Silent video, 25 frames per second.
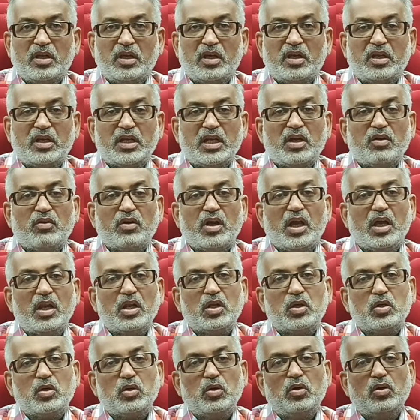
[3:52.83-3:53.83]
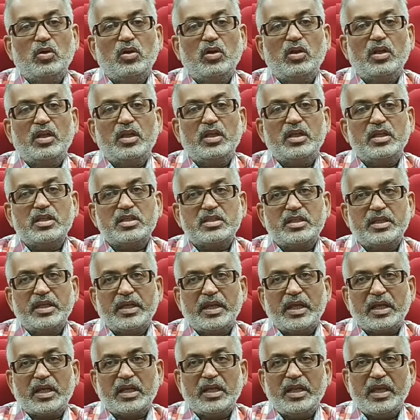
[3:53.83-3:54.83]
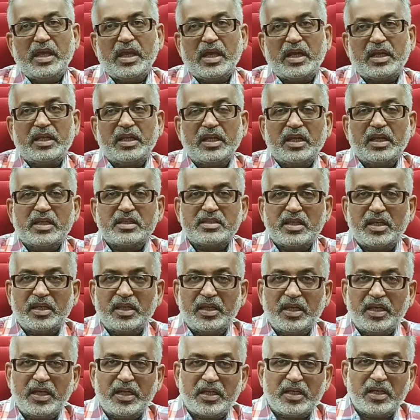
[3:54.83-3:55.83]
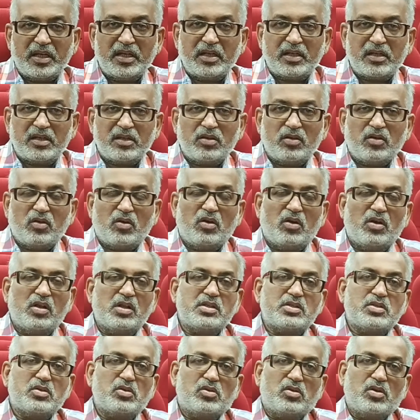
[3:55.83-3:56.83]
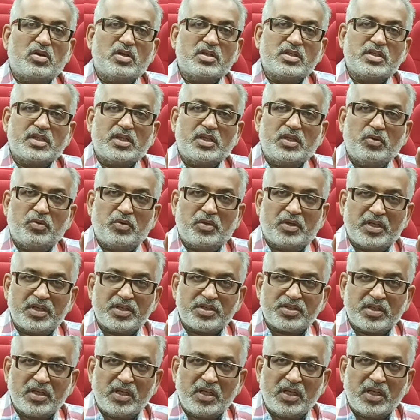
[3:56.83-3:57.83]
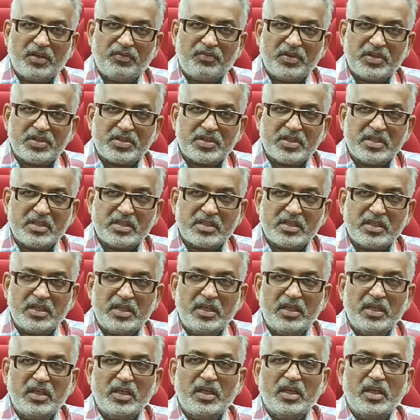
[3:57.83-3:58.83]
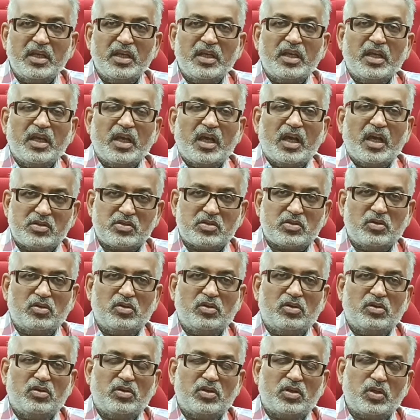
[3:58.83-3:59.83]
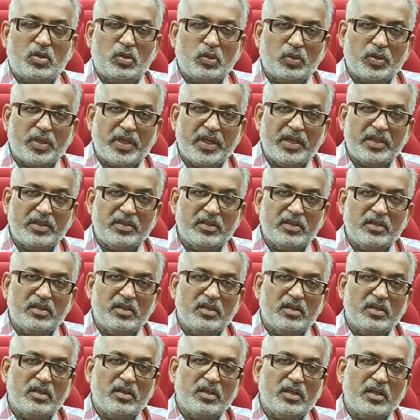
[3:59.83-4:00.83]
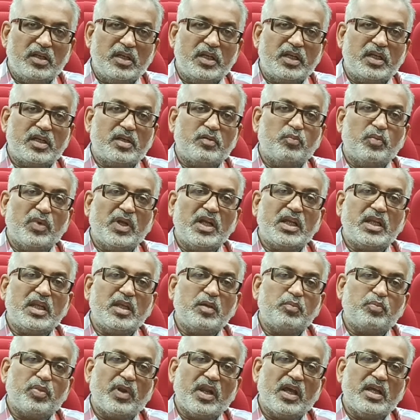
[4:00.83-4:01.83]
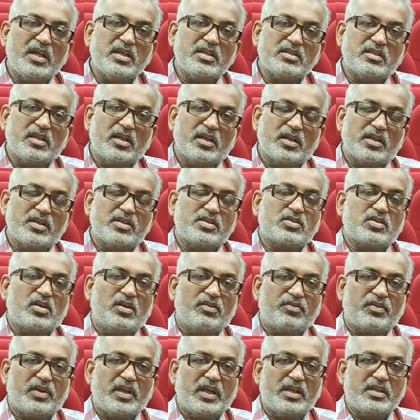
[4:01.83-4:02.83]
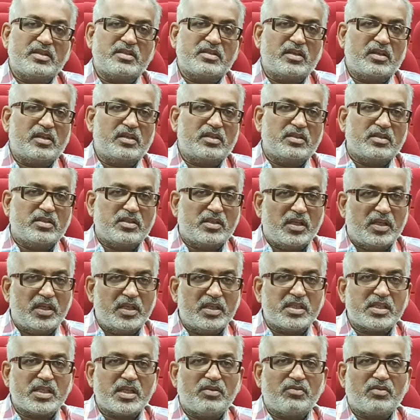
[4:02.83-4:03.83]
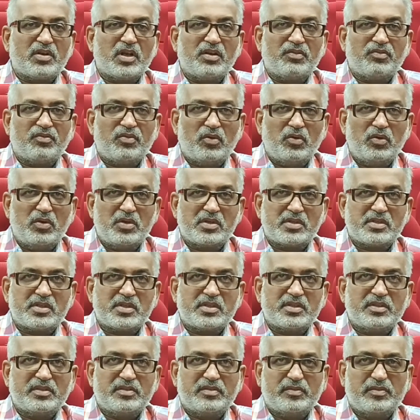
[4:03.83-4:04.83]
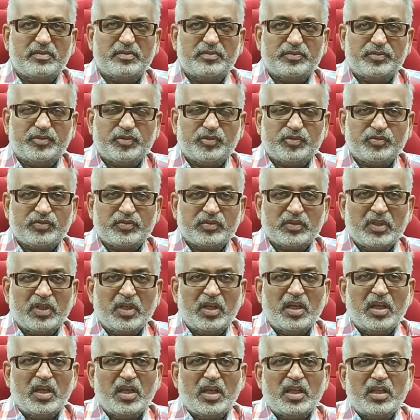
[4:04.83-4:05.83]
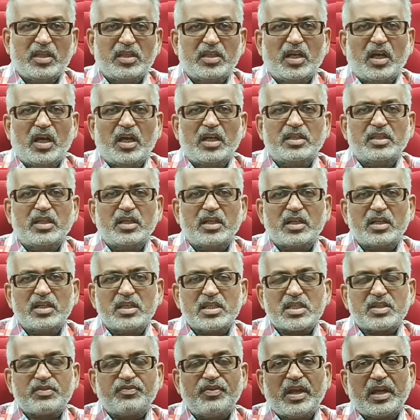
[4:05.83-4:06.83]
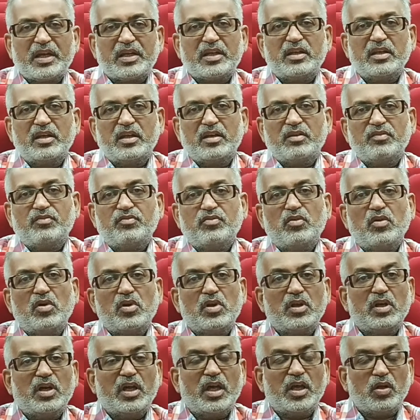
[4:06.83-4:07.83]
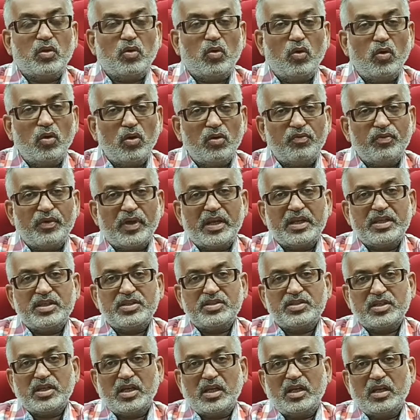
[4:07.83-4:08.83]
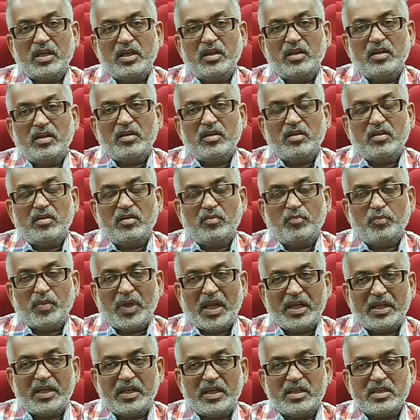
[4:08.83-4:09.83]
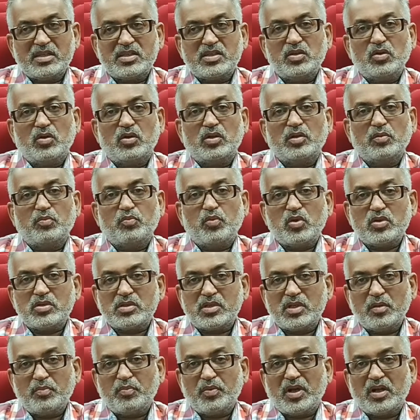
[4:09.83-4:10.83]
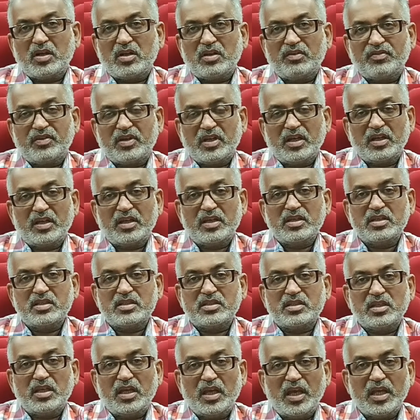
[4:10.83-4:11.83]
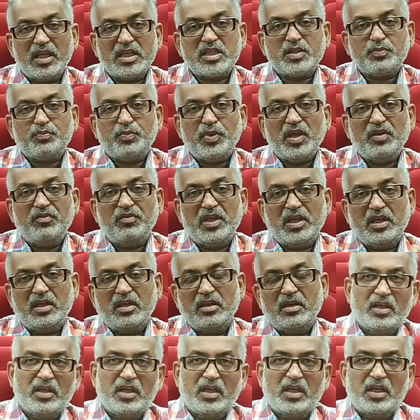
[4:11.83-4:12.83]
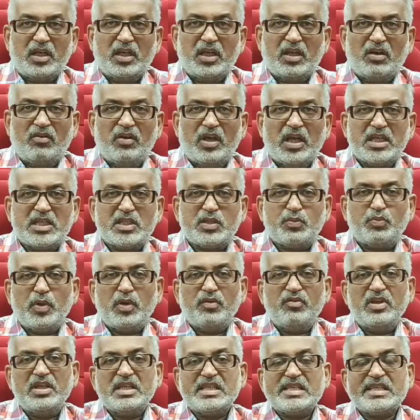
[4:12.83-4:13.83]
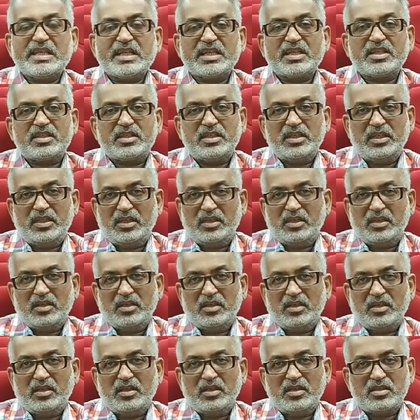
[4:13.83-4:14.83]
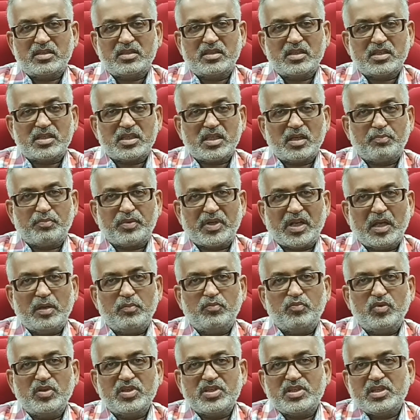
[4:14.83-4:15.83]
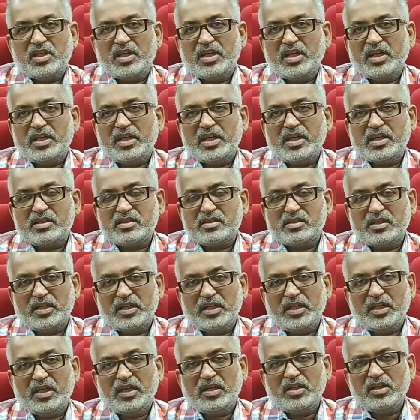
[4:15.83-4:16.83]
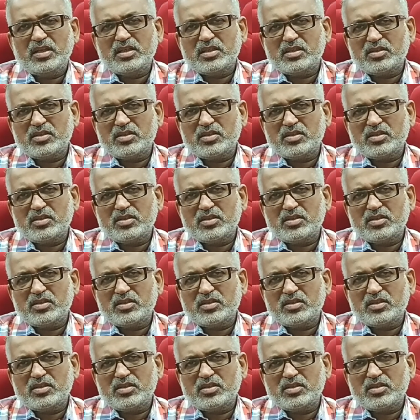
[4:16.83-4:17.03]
Now, alcohol is directly acting as an irritant also causing nutritional deficiency. So, together it multiplies the risk of cancer in several folds. The other risk factor for an oropharyngeal malignancy or the posterior part of tongue is HPV. Now, HPV 16 is the subtype which irritates the DNA.